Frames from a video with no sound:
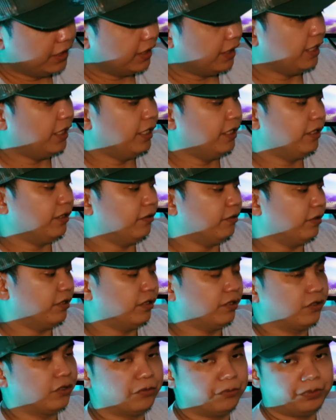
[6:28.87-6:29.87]
And
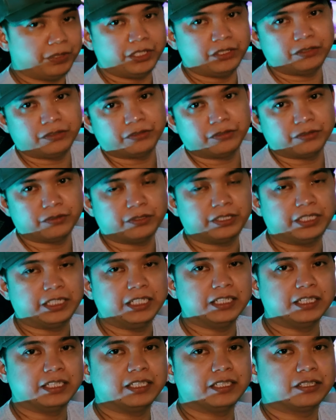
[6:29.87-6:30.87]
compared to
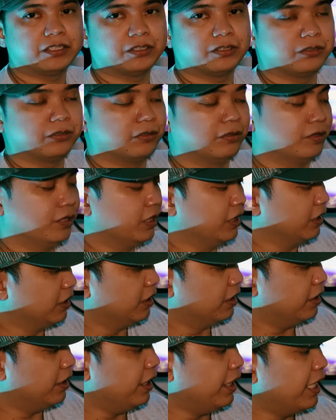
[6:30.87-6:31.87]
Helix,
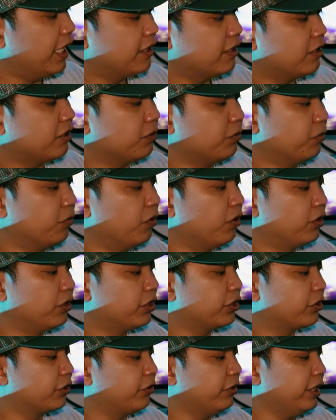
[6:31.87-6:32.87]
it has a smaller
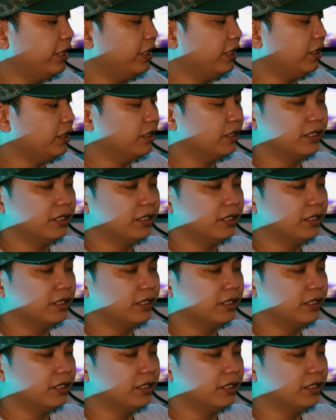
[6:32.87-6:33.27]
screen.